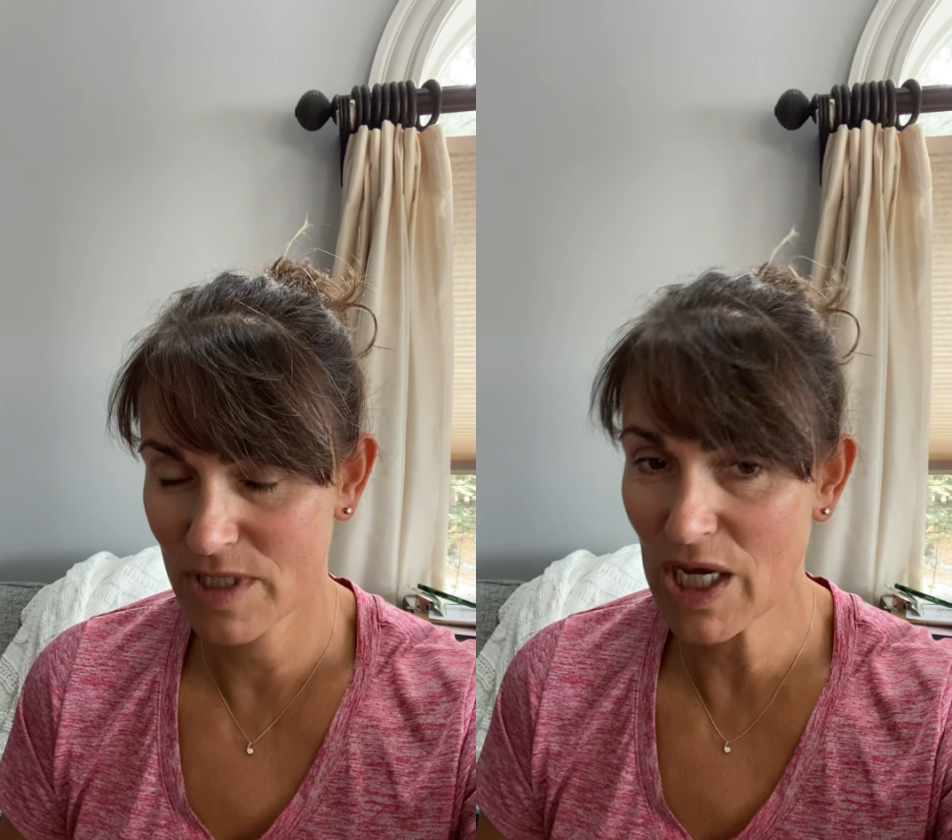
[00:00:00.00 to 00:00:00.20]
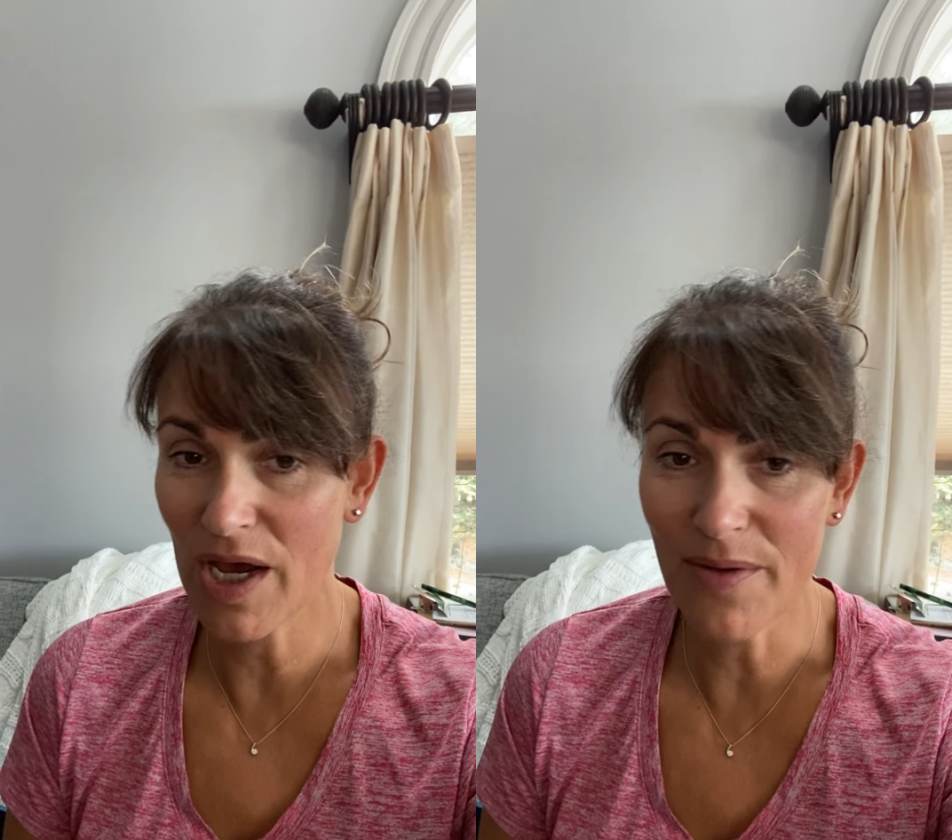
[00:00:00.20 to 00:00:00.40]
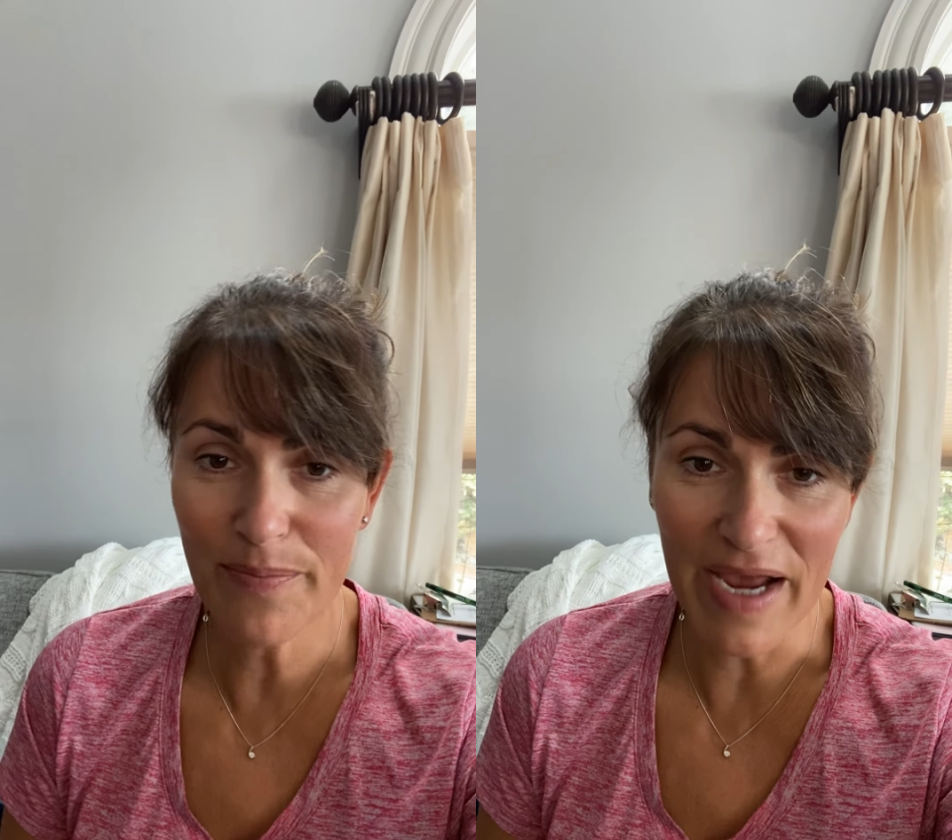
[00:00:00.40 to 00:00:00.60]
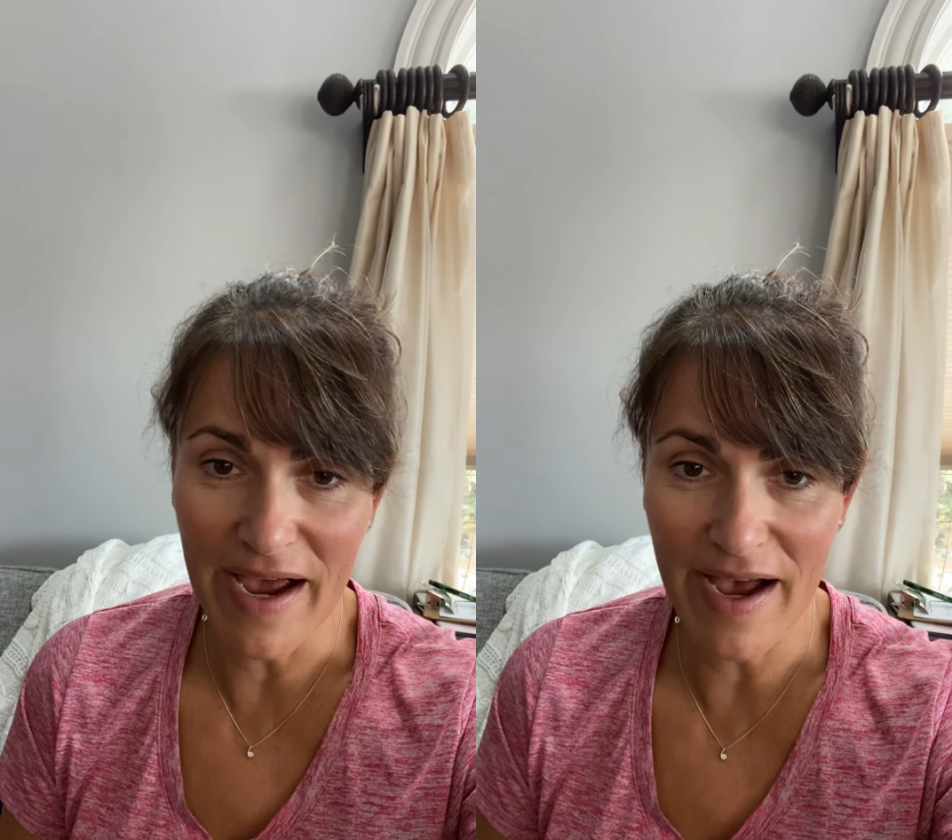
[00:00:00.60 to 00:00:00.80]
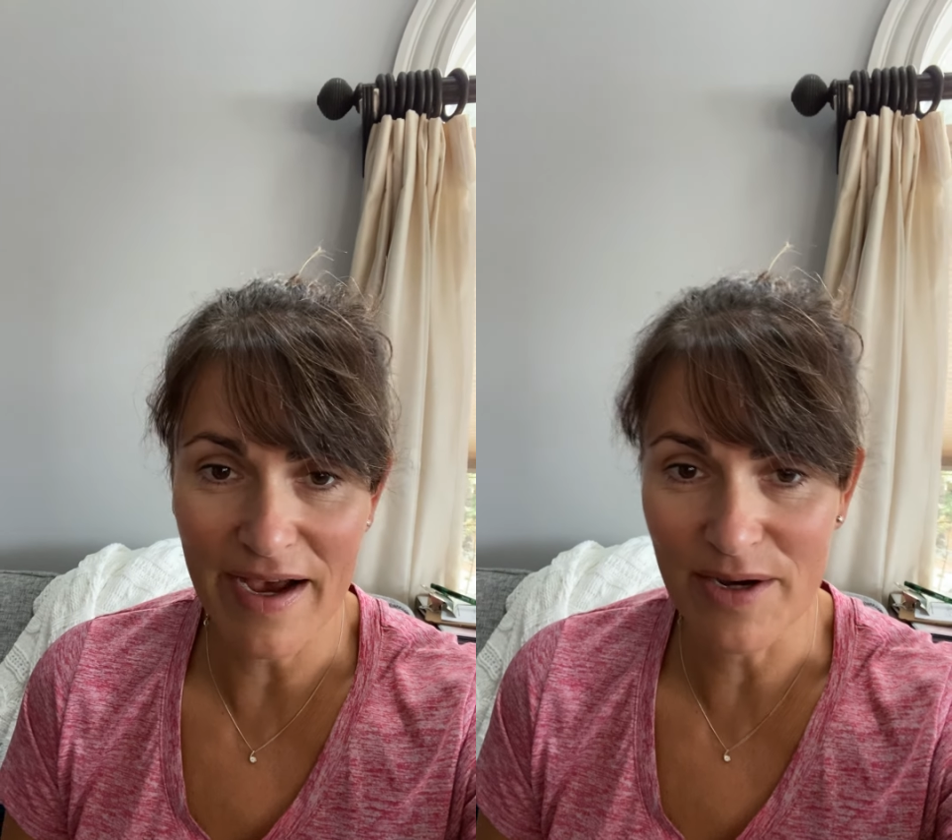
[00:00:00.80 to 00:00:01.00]
cut
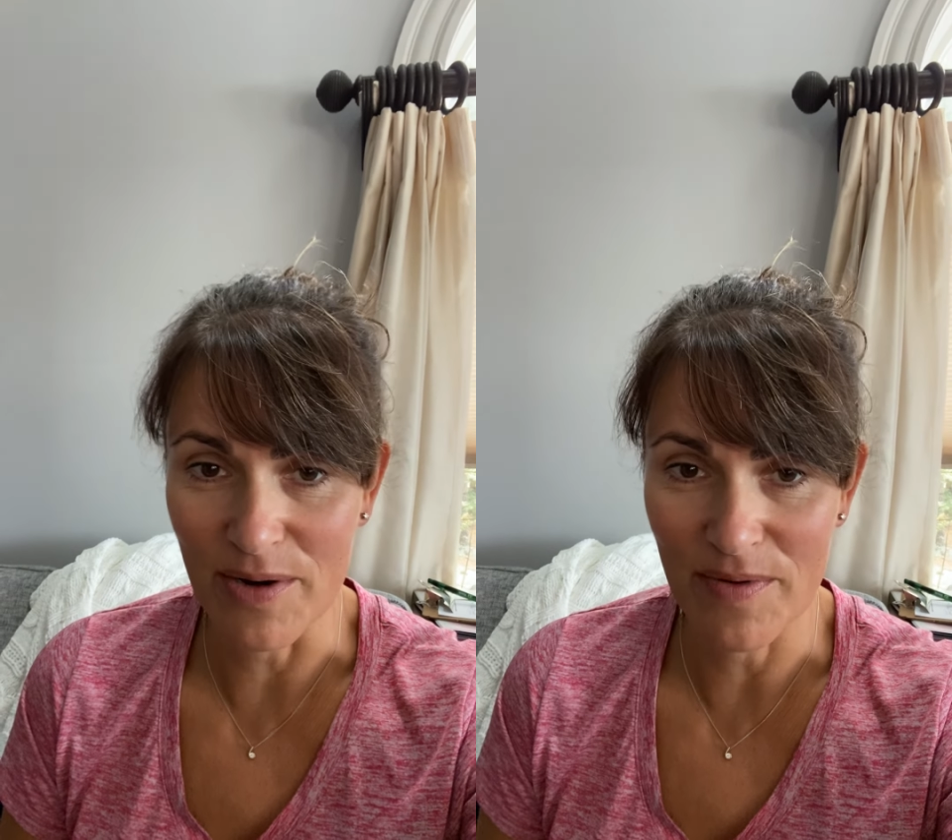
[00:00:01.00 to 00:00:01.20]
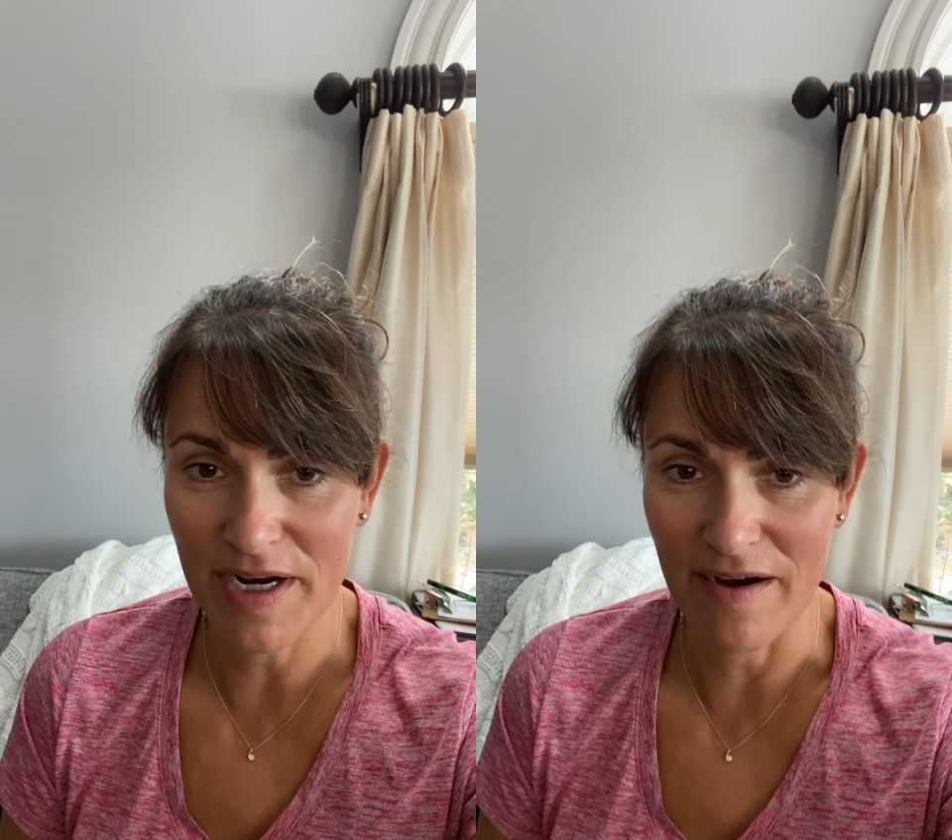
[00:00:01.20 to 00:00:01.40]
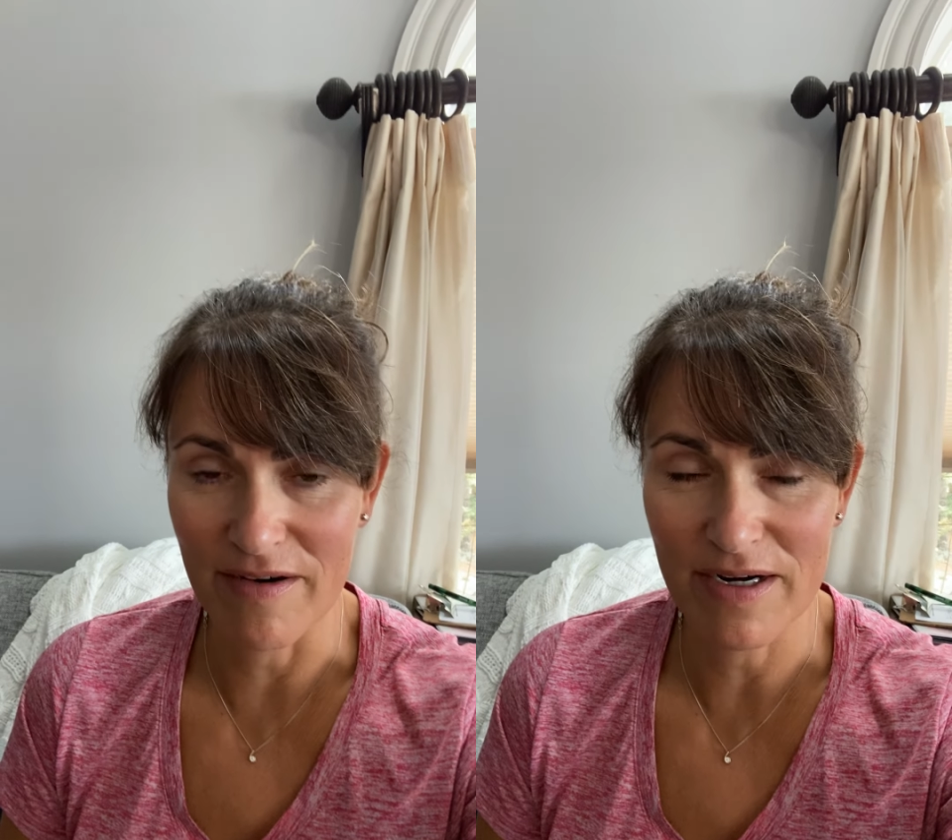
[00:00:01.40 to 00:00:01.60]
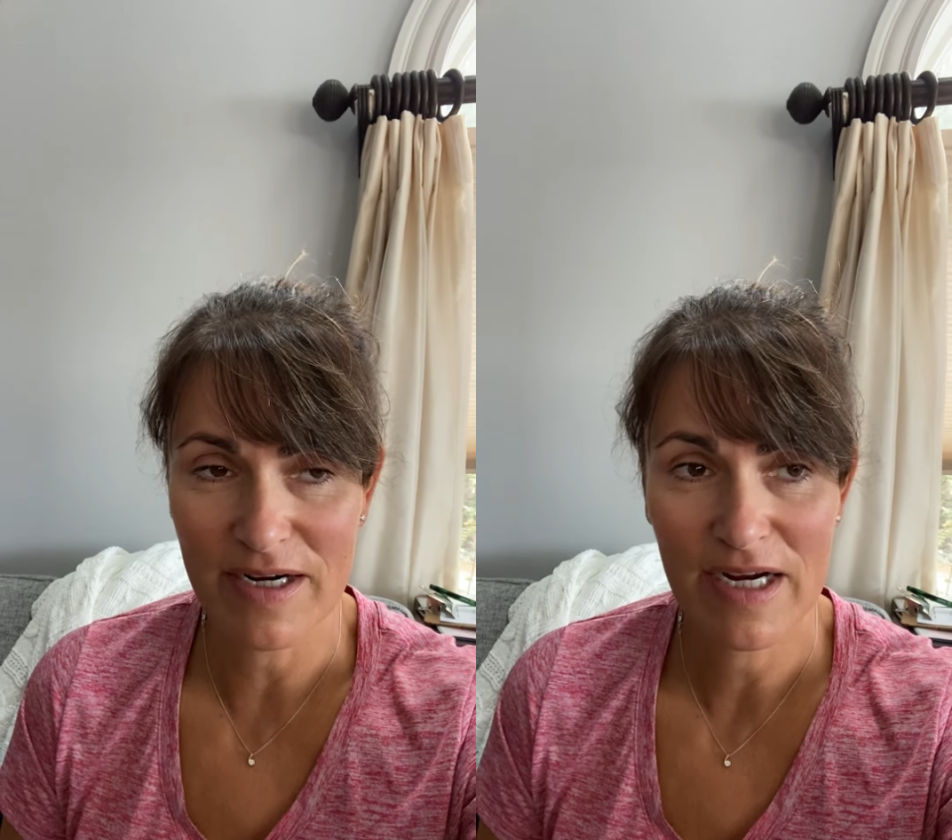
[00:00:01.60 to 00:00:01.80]
back or whatever.